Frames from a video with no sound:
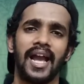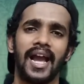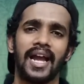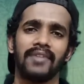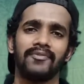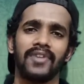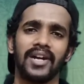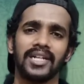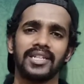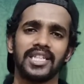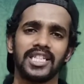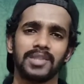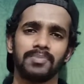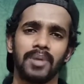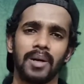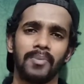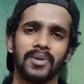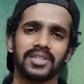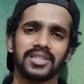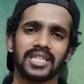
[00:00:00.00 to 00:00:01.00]
And when these
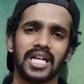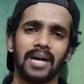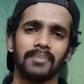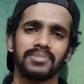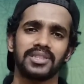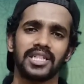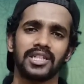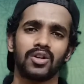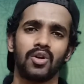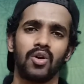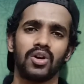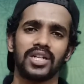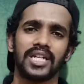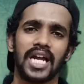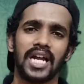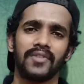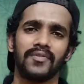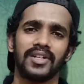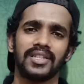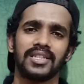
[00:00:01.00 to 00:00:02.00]
bubbles comes in
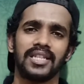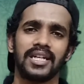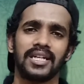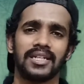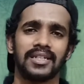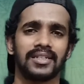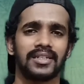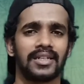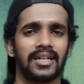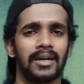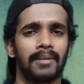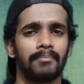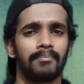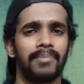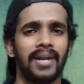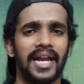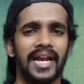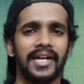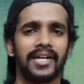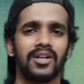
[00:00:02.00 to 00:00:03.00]
contact with the
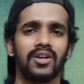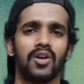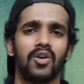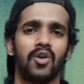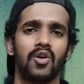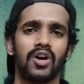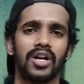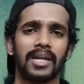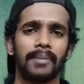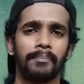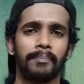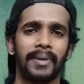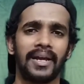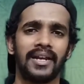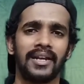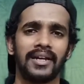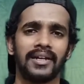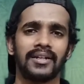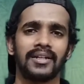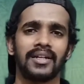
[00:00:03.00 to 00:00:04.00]
blade or
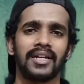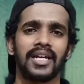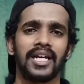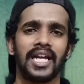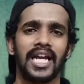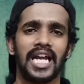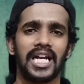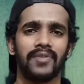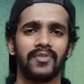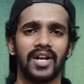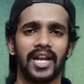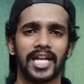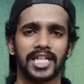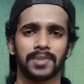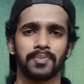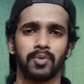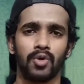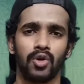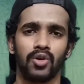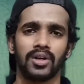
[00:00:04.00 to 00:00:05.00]
impeller, it will
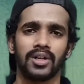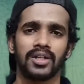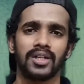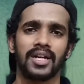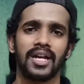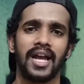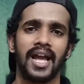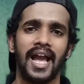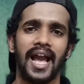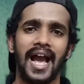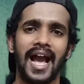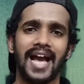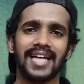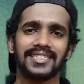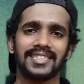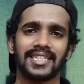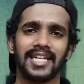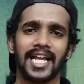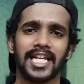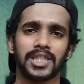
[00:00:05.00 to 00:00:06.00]
explode.
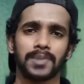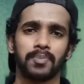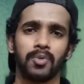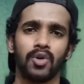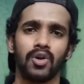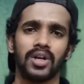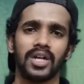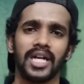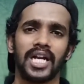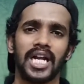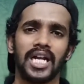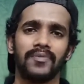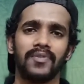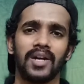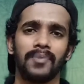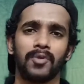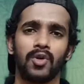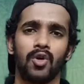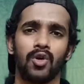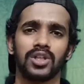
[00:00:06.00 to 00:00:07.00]
As it explodes, it
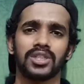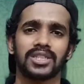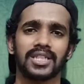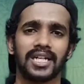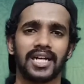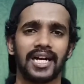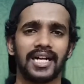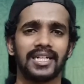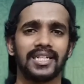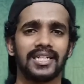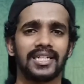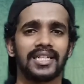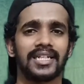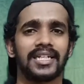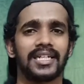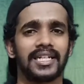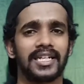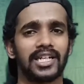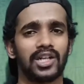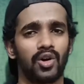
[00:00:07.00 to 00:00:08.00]
will cause cut,
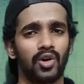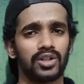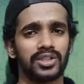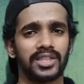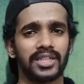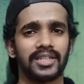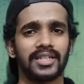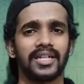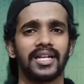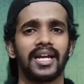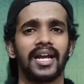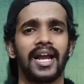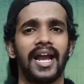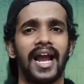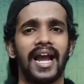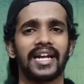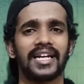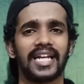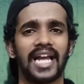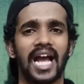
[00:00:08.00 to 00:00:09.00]
erosion
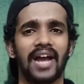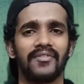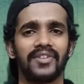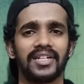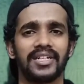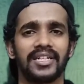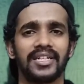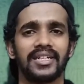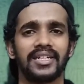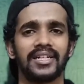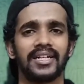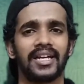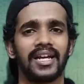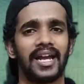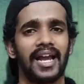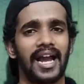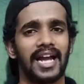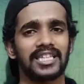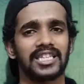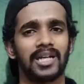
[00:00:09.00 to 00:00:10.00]
and cavity
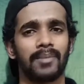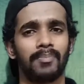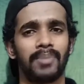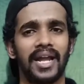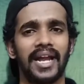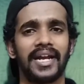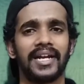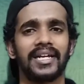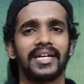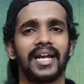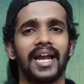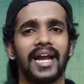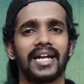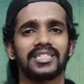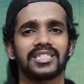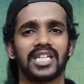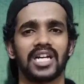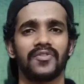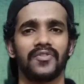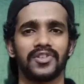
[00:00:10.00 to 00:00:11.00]
at the blade
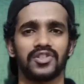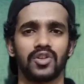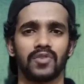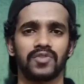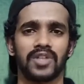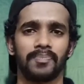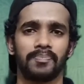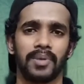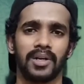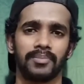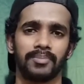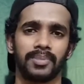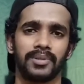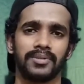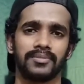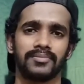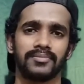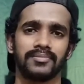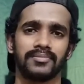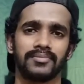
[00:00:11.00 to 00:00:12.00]
and surface of the pump.